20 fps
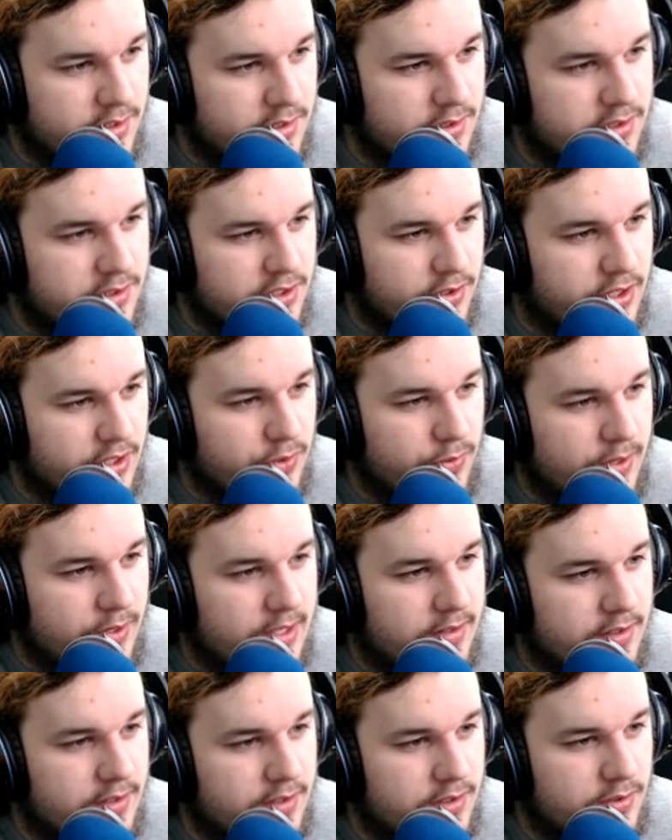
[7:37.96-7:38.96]
So, you know
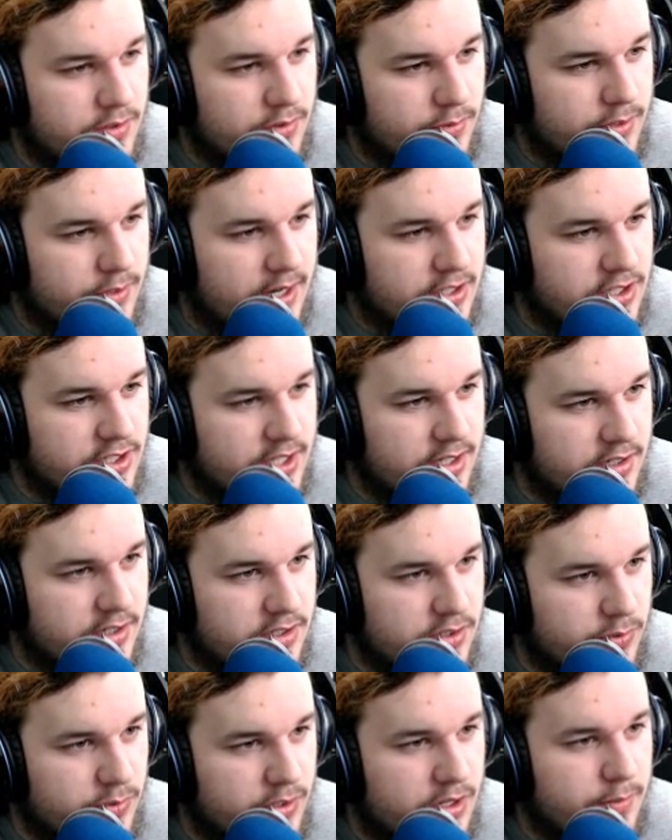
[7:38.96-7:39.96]
what? You know what we're actually going to
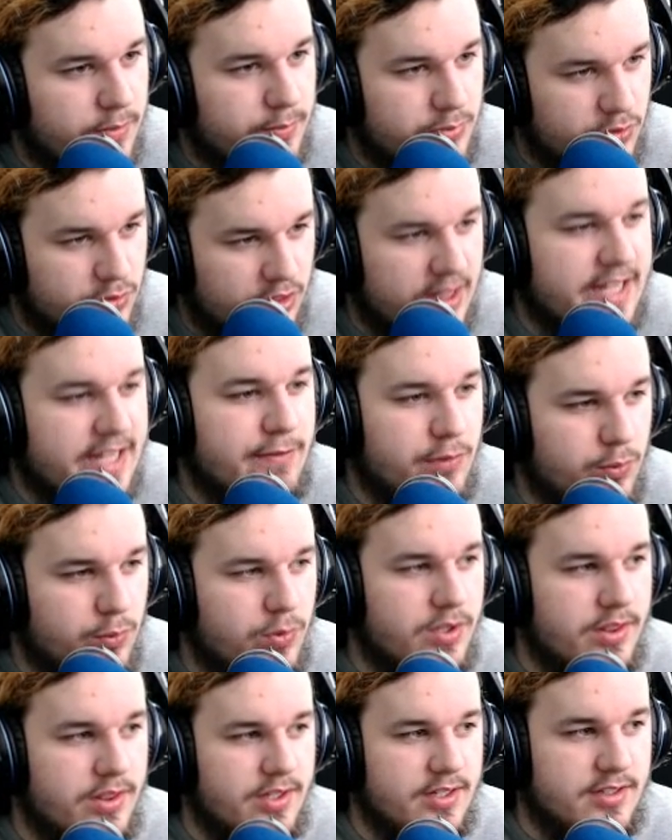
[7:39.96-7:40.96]
do? We're going to leave the
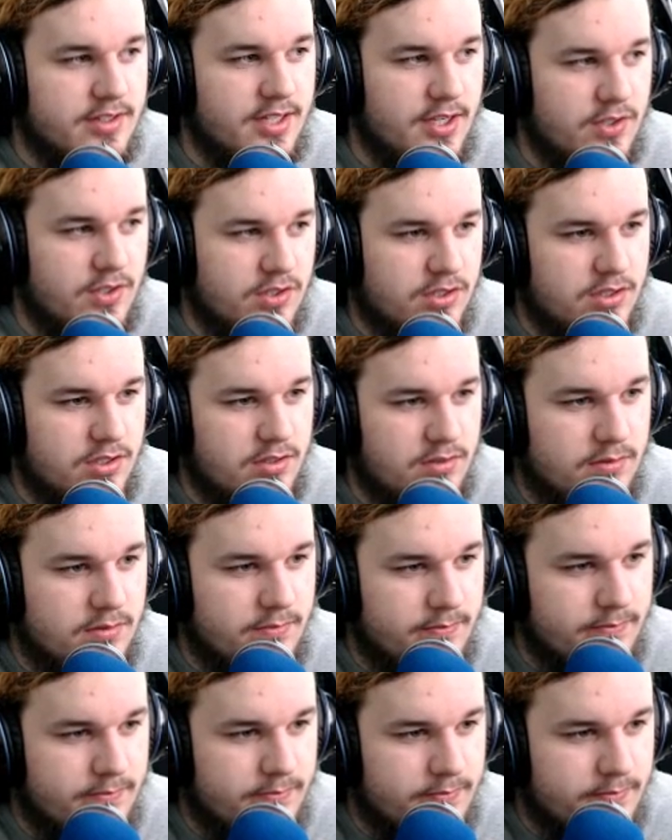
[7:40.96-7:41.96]
wood in this house.
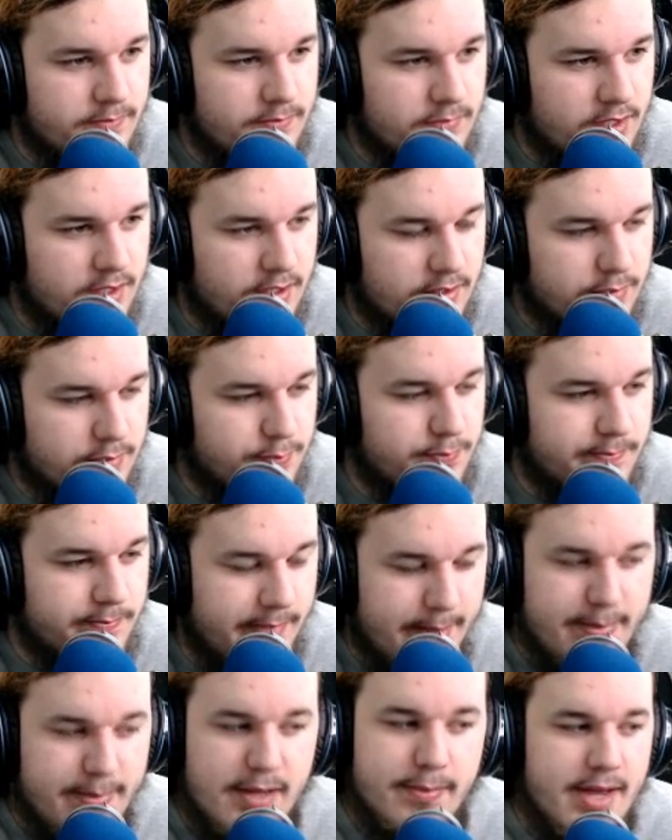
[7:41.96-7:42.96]

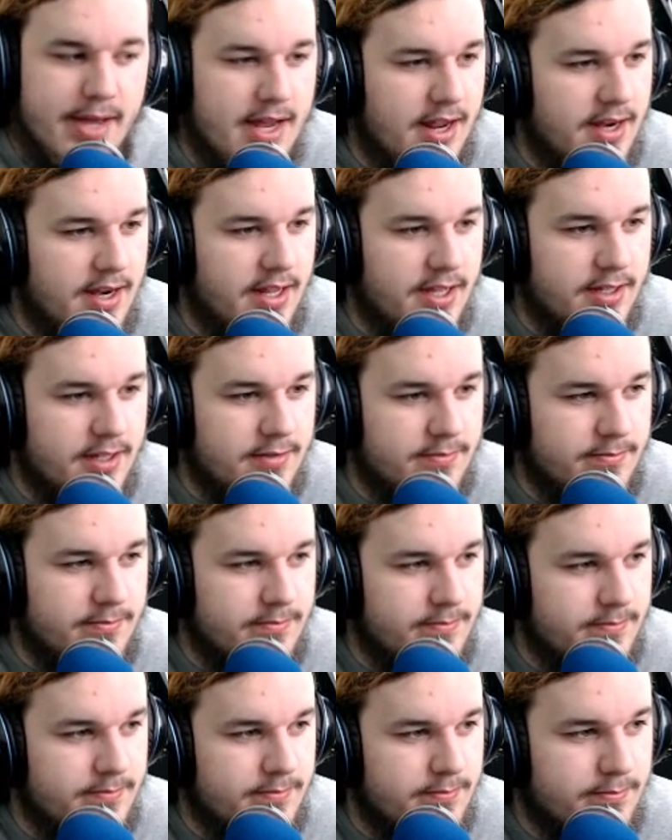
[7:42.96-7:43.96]
Maybe a bad idea.
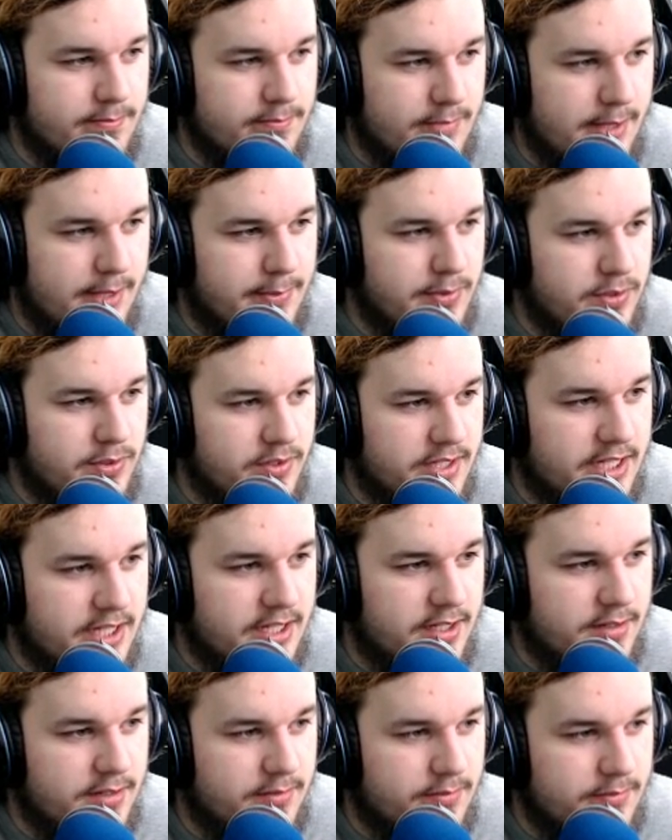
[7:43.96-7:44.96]
Maybe we'll need
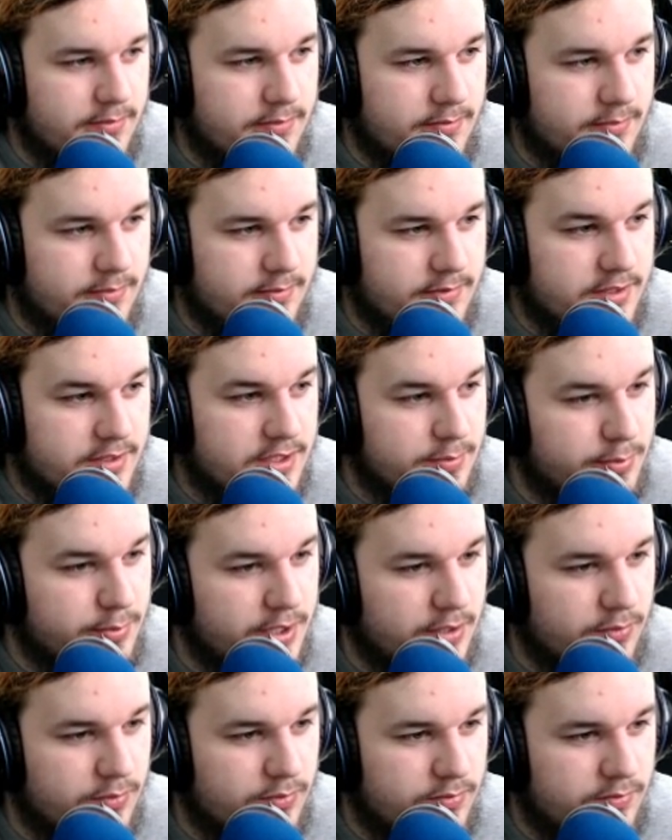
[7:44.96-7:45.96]
it,
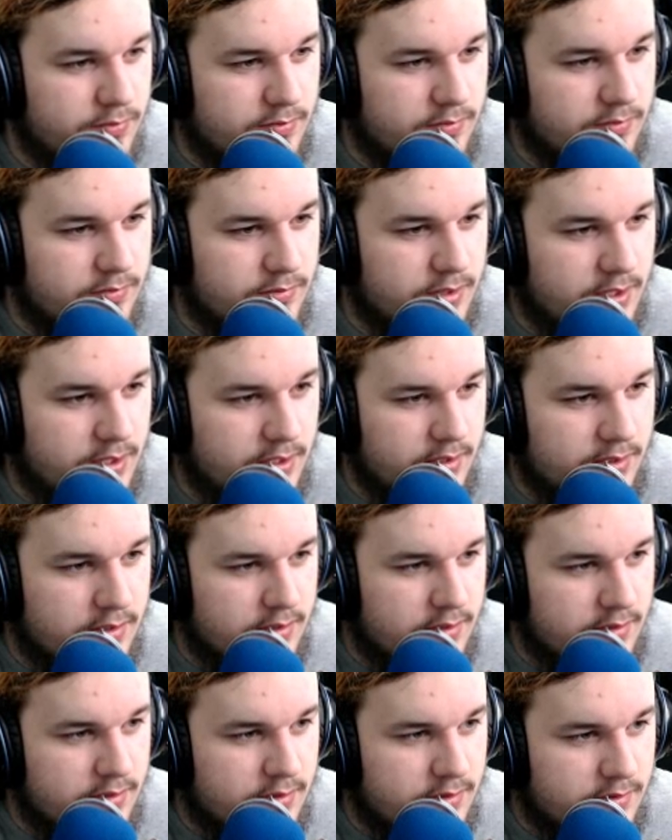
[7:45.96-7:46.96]
but
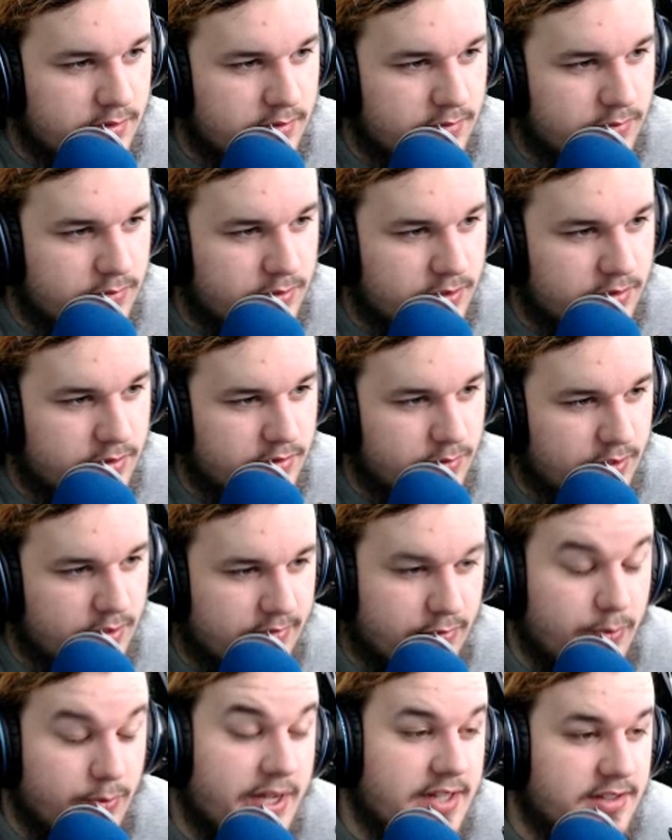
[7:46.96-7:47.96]
we'll we'll have
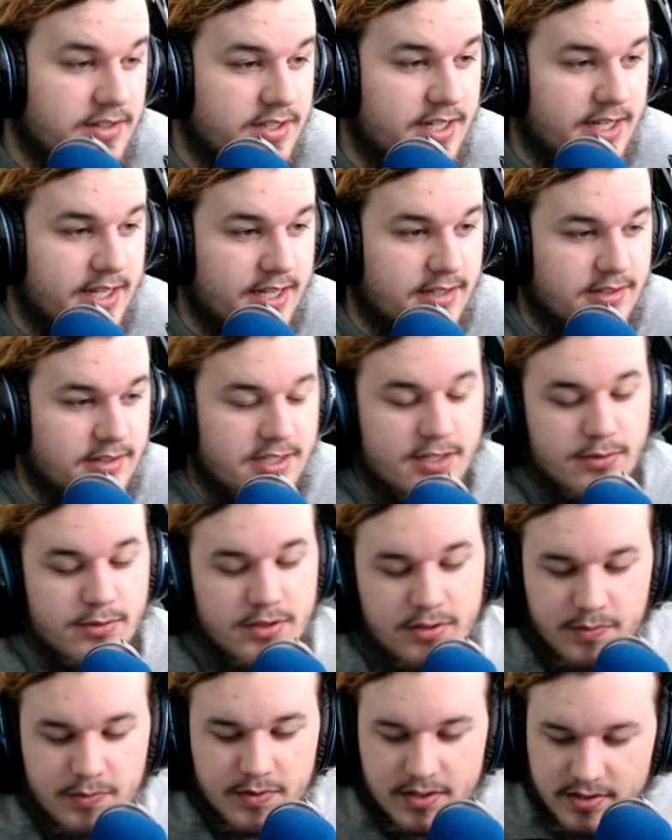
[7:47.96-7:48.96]
to wait and see. I guess deal with
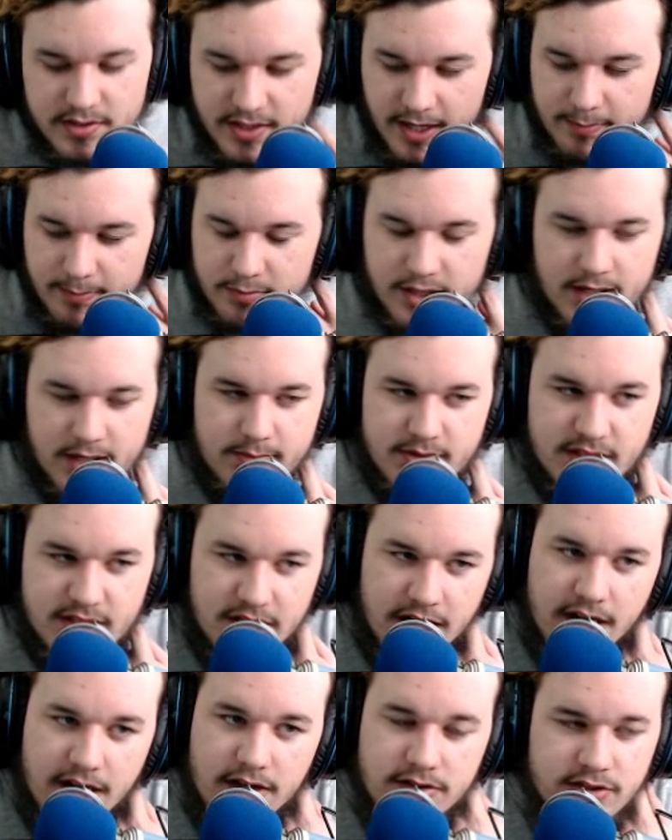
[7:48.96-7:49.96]
it when the time comes.
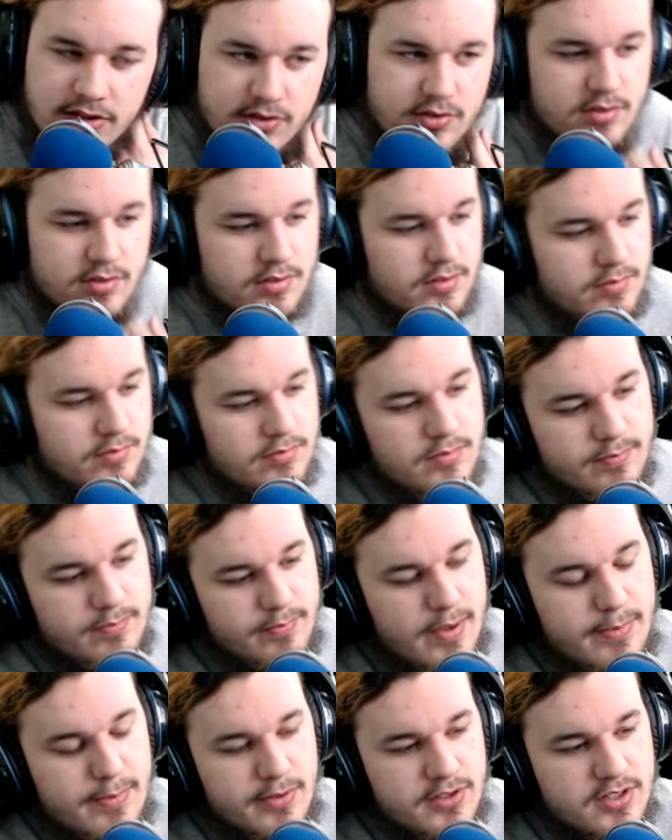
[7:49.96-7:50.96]
I also
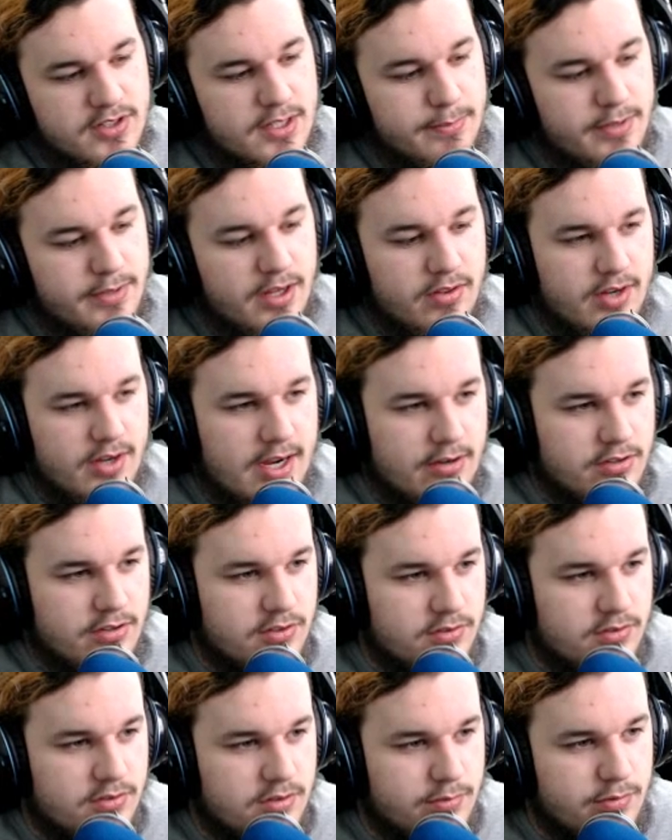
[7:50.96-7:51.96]
maybe I'll sleep another hour
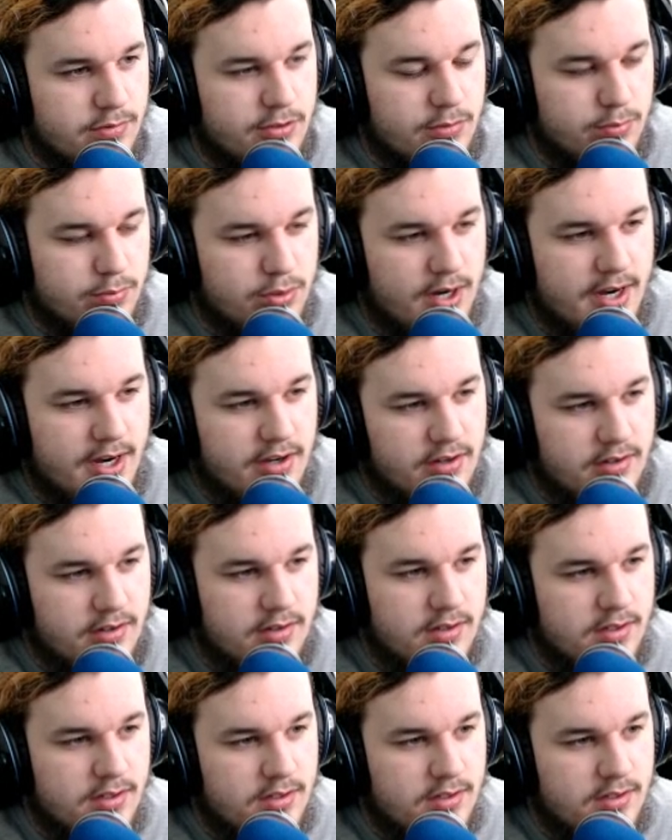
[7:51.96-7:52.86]
so it's a little brighter.